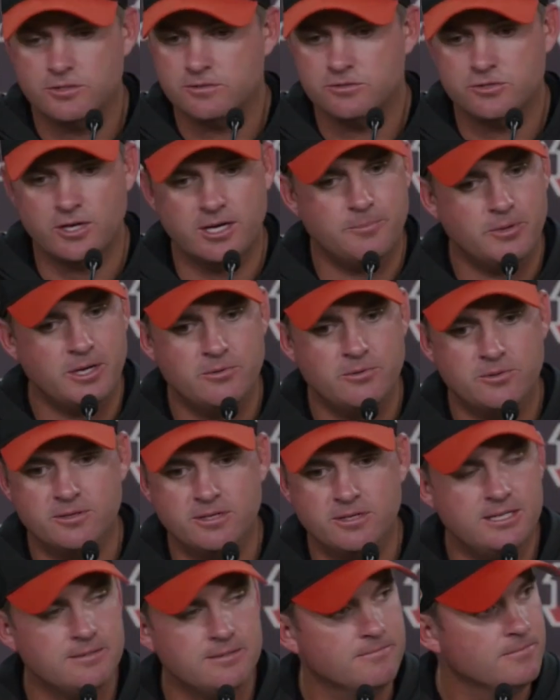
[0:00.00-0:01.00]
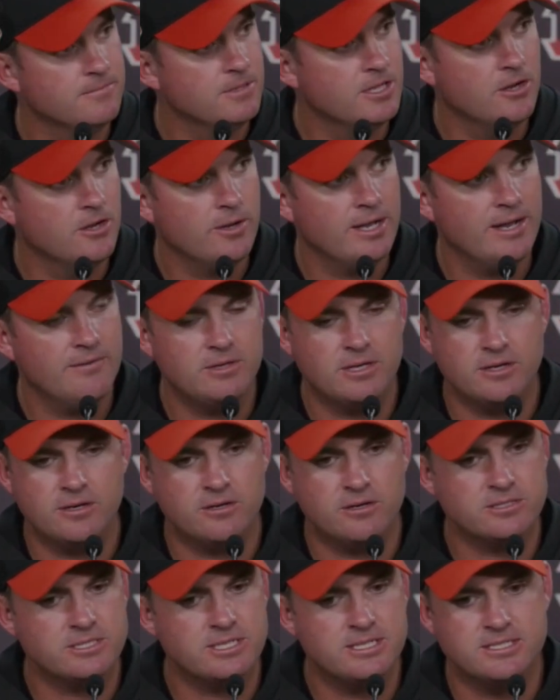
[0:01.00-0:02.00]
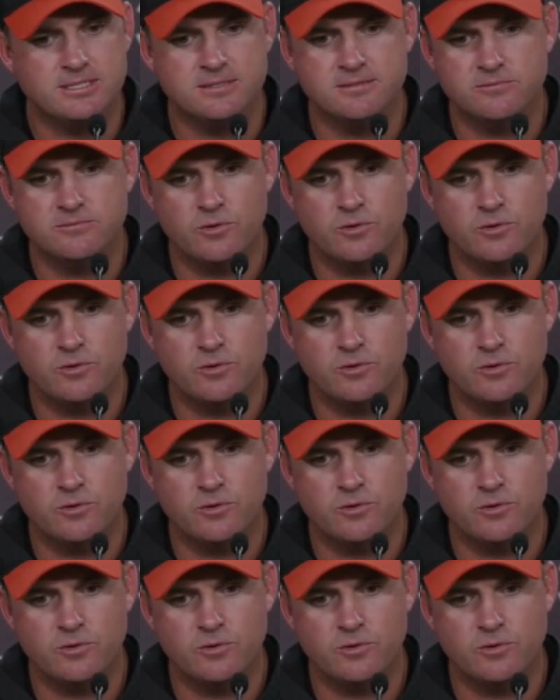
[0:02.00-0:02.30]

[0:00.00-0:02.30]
Try to play with the lead. You know, we haven't done it all season.